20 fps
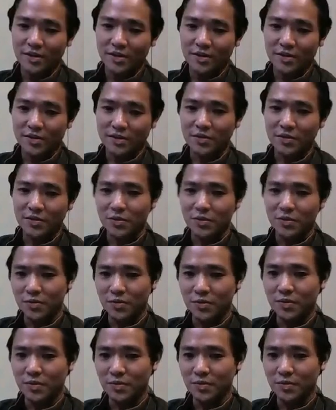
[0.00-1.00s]

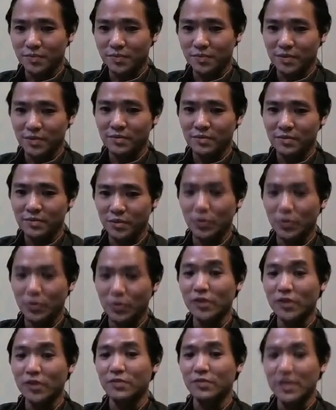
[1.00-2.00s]
So
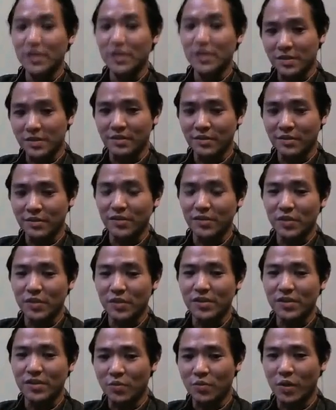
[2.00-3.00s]
there's a
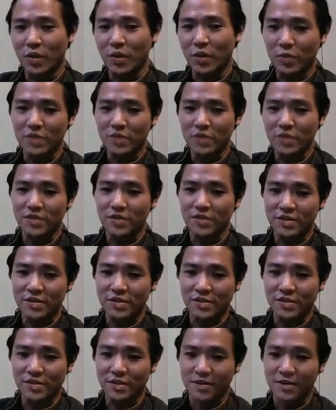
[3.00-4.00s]
reason why we use these
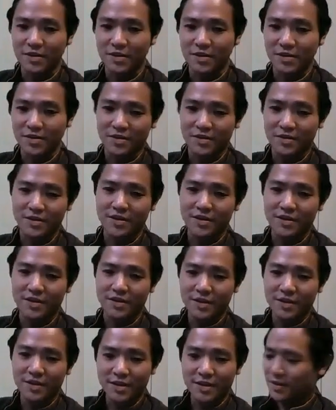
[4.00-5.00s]
colors.
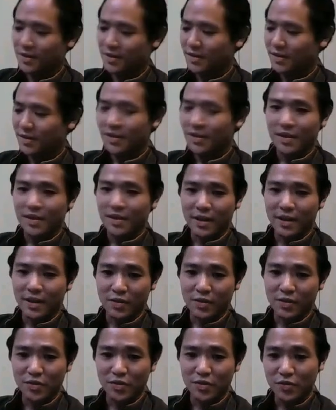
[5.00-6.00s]
And
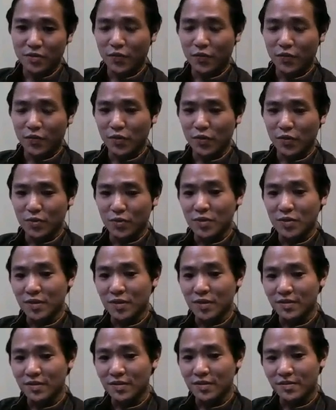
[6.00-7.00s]
also if you
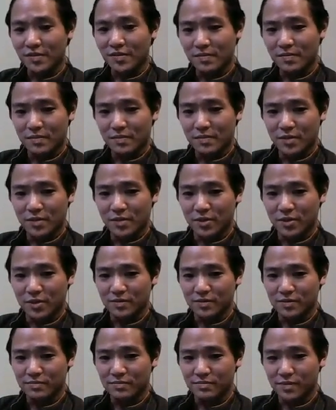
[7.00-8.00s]
notice
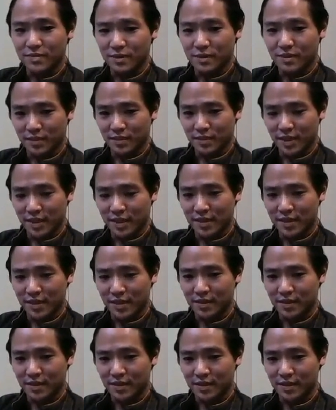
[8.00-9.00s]
the in
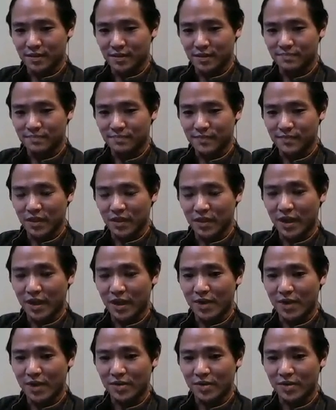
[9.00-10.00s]
the in the
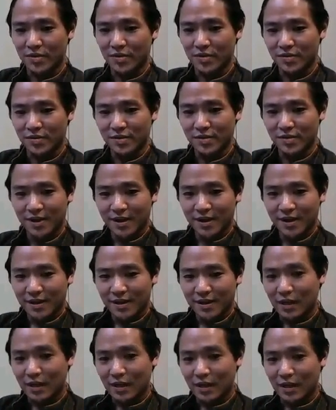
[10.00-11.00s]
characters,
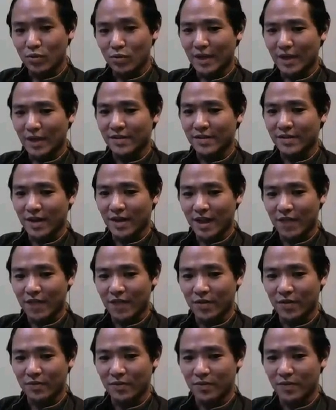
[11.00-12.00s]
they don't exactly have
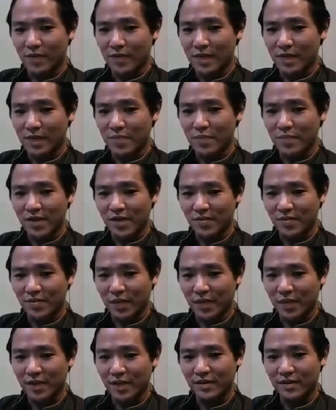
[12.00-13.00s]
a really big
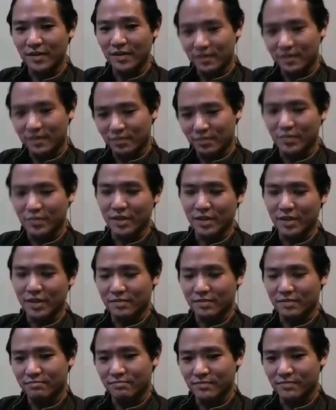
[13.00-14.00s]
smile, but
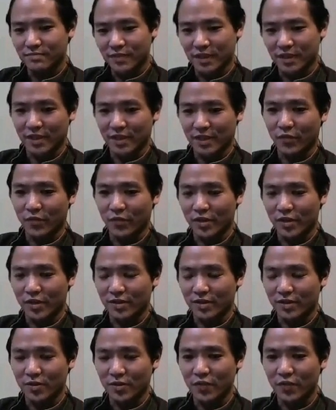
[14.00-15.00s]
except for
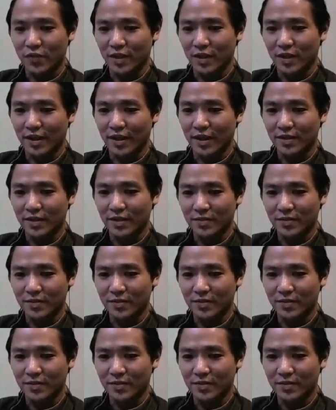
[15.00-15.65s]
that curvy line,